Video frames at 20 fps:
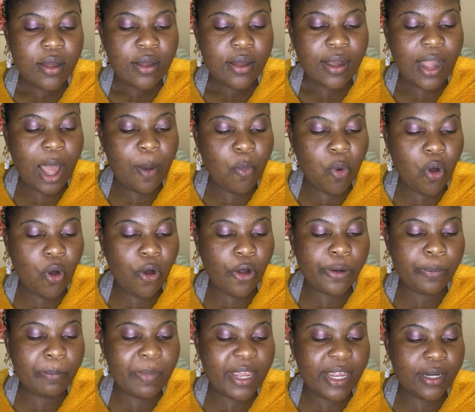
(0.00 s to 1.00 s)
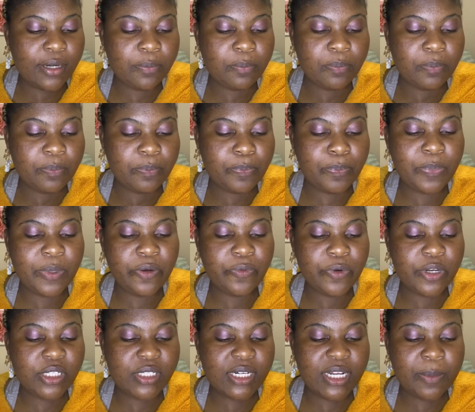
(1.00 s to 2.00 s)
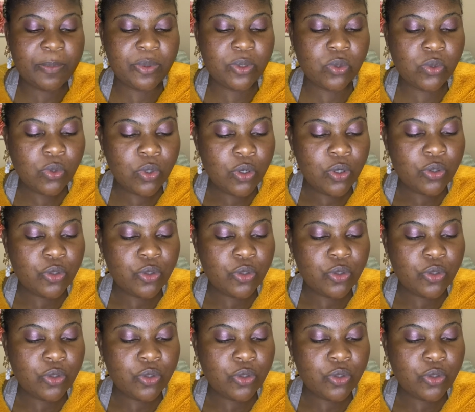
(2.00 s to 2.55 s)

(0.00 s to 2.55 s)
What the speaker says: Come on, man, be reasonable.